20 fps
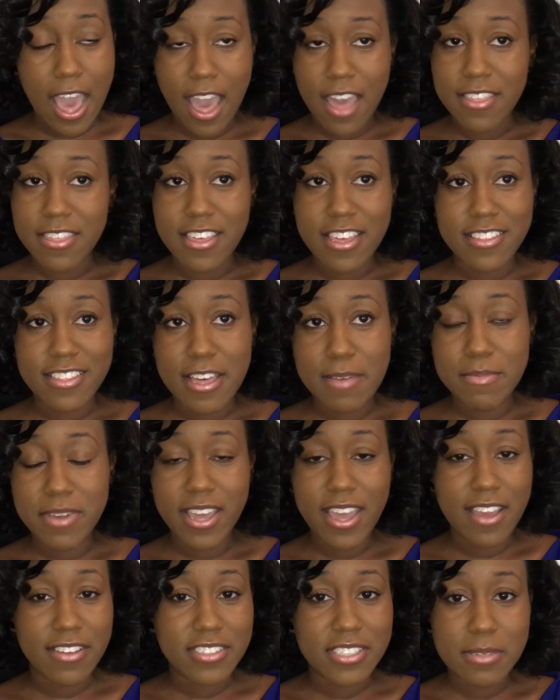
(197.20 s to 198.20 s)
I think that
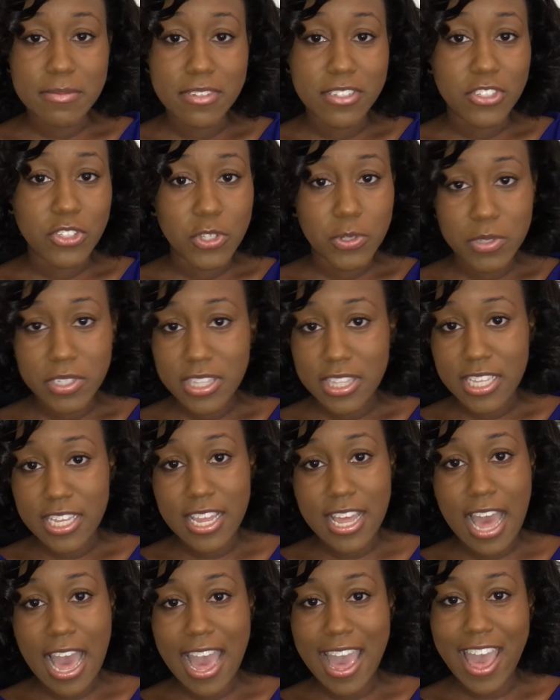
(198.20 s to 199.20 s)
might have something to do with
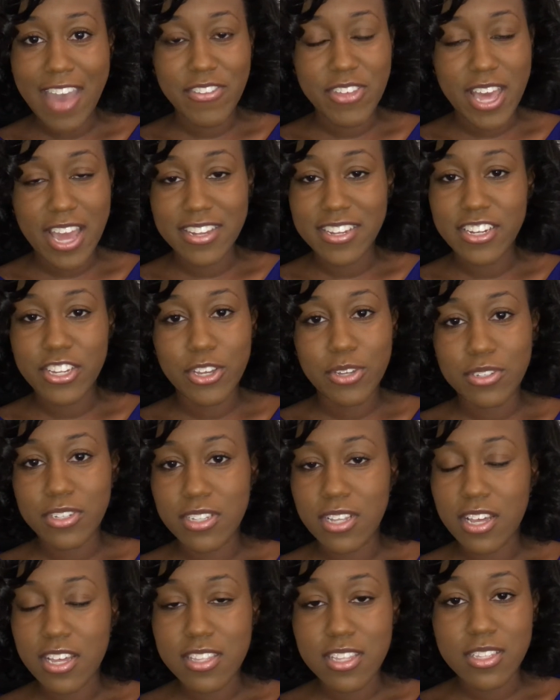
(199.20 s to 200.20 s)
it. I didn't go to
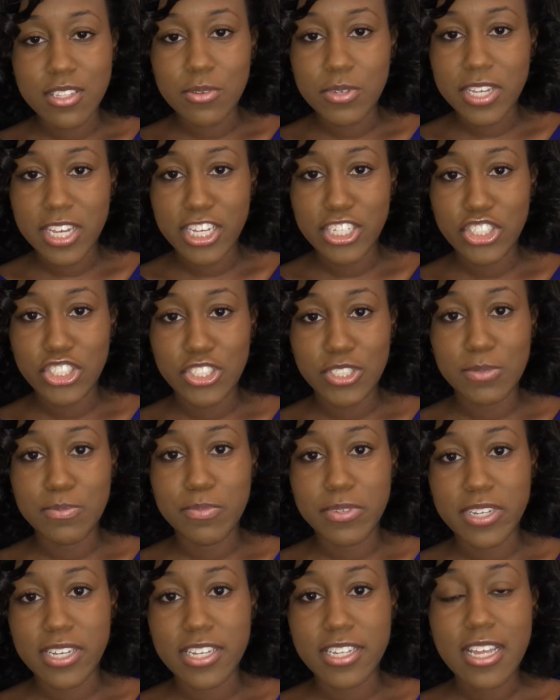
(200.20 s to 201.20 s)
the other location,
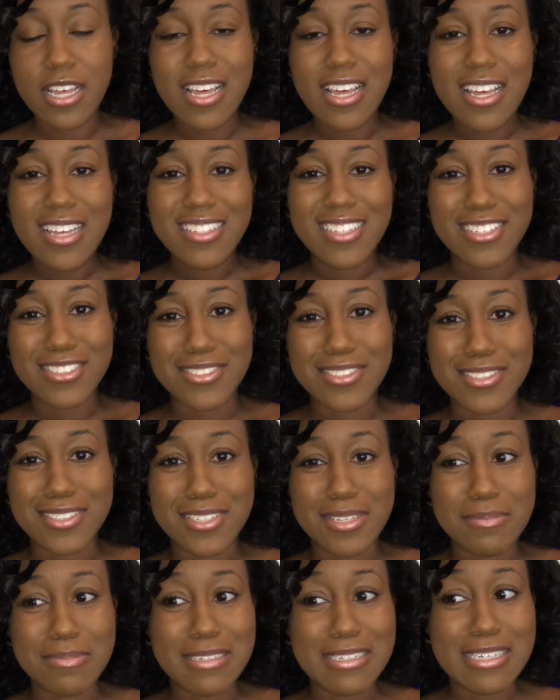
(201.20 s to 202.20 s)
but that's
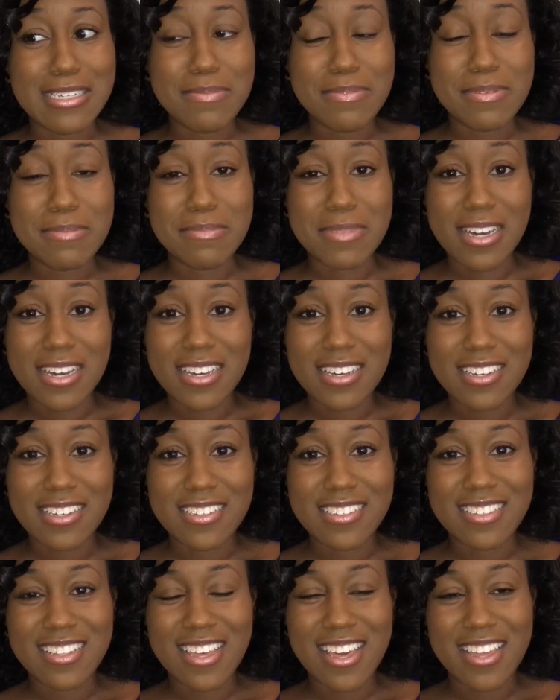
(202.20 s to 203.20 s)
just something to keep in
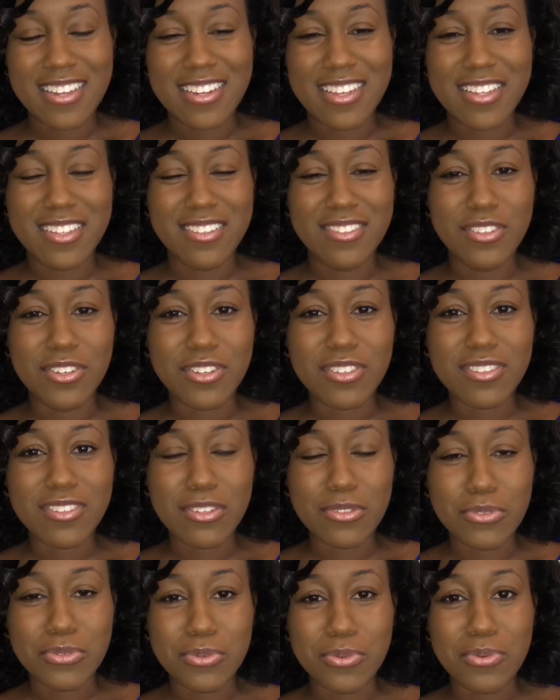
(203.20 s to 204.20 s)
mind, that it looked
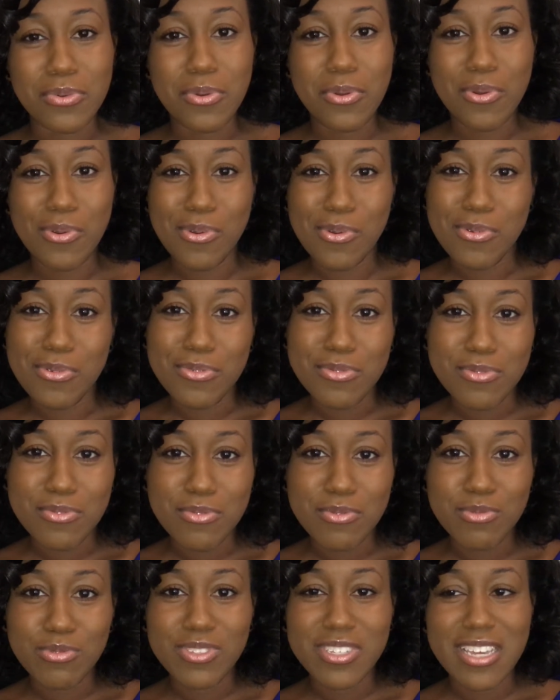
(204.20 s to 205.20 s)
a little
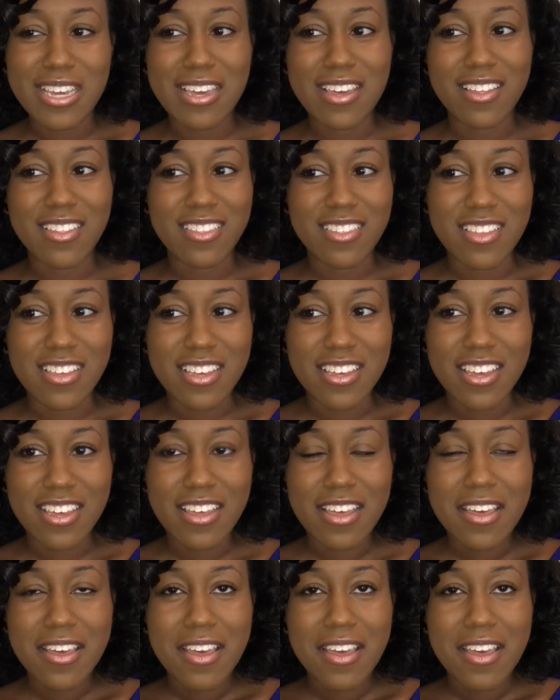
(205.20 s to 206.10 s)
old, and the